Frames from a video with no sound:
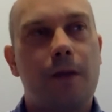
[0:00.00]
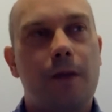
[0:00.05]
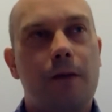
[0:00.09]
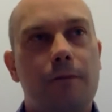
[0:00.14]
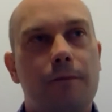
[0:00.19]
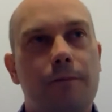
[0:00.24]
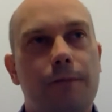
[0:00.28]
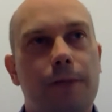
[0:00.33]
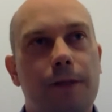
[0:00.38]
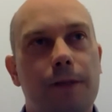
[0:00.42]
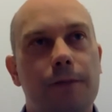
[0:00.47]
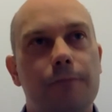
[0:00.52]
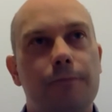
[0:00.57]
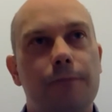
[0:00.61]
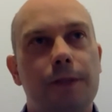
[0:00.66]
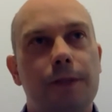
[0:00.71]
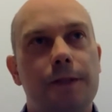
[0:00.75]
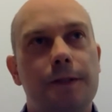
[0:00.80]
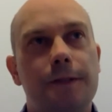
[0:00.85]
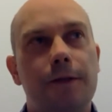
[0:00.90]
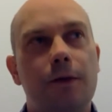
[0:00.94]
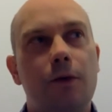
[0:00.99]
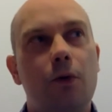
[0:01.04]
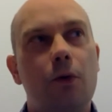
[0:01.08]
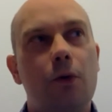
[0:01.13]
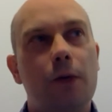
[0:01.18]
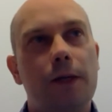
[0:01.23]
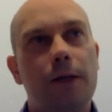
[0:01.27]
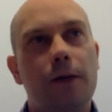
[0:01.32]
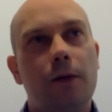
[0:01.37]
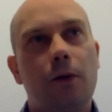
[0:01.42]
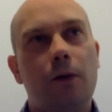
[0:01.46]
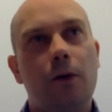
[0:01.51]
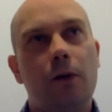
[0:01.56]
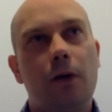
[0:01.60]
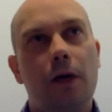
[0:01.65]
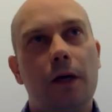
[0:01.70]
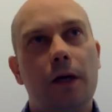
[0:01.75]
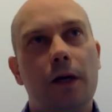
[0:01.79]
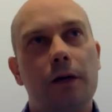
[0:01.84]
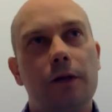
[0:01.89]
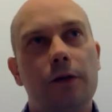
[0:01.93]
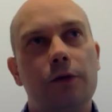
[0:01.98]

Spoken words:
But all in all, I